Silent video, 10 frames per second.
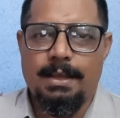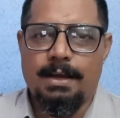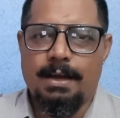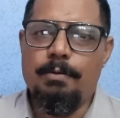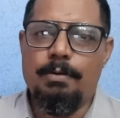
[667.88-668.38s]

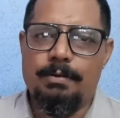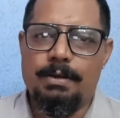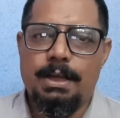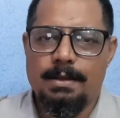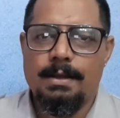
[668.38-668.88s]

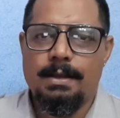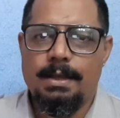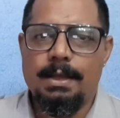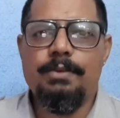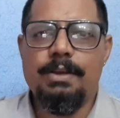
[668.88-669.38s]
However,
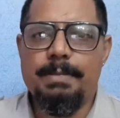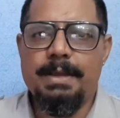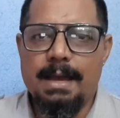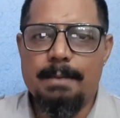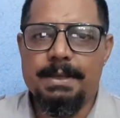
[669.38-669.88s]
he will be
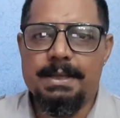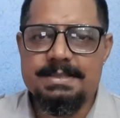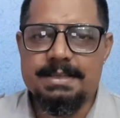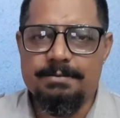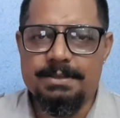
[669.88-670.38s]
happy and
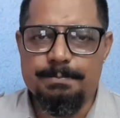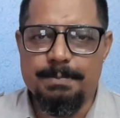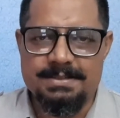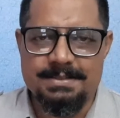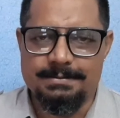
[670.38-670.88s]
selfish
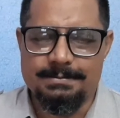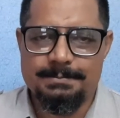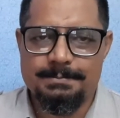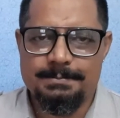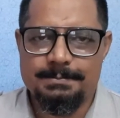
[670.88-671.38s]
person.
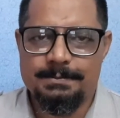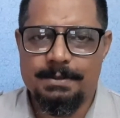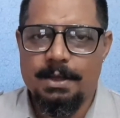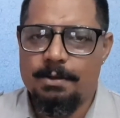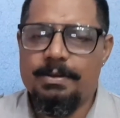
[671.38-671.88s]

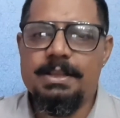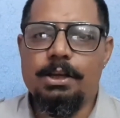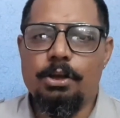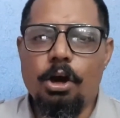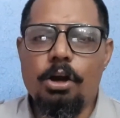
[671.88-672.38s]
When the
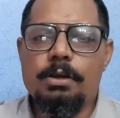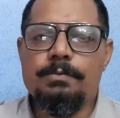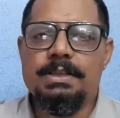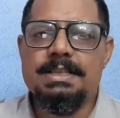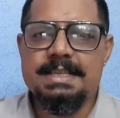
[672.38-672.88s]
Lord
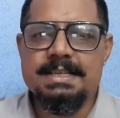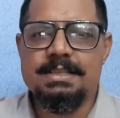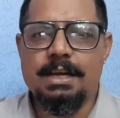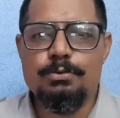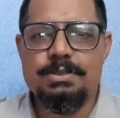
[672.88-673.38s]
of the sixth
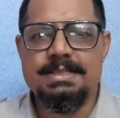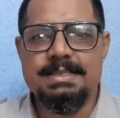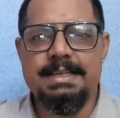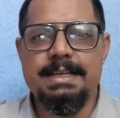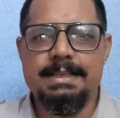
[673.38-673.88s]
house is
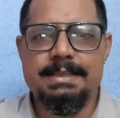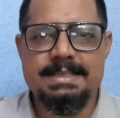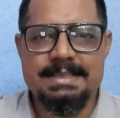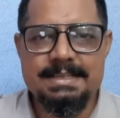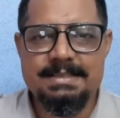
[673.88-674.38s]
sitting in the
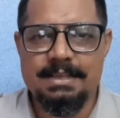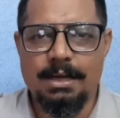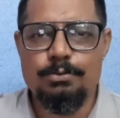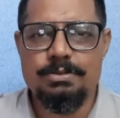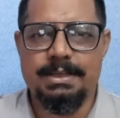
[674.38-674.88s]
sixth
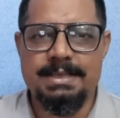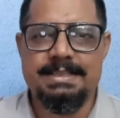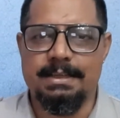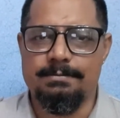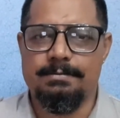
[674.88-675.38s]
house
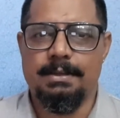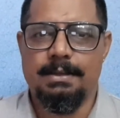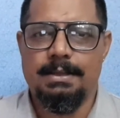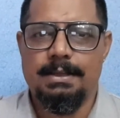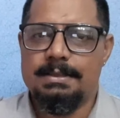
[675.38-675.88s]
itself,
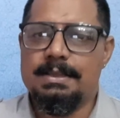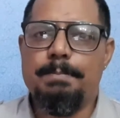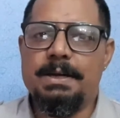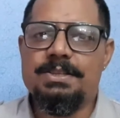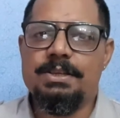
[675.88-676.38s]
the
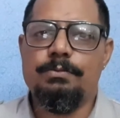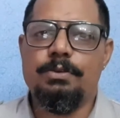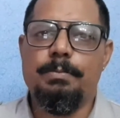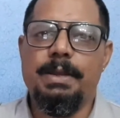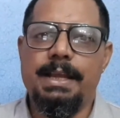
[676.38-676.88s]
person
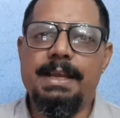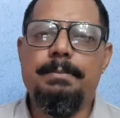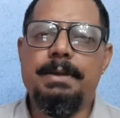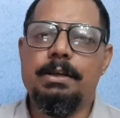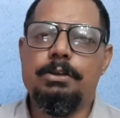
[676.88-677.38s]
would be
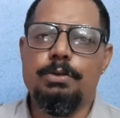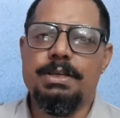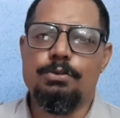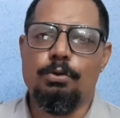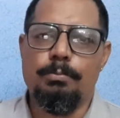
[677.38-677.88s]
inimical to
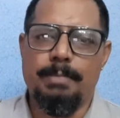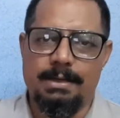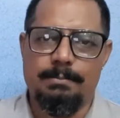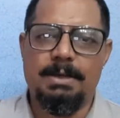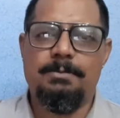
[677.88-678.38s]
his own
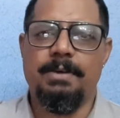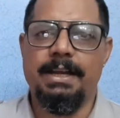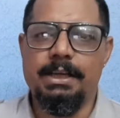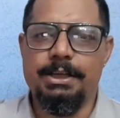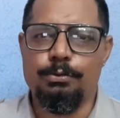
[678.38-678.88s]
men but
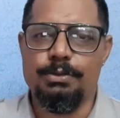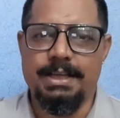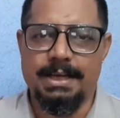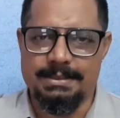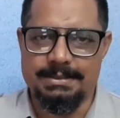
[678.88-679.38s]
friendly to the
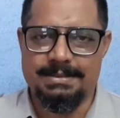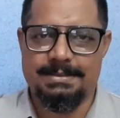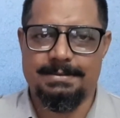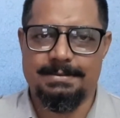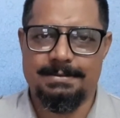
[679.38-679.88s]
others.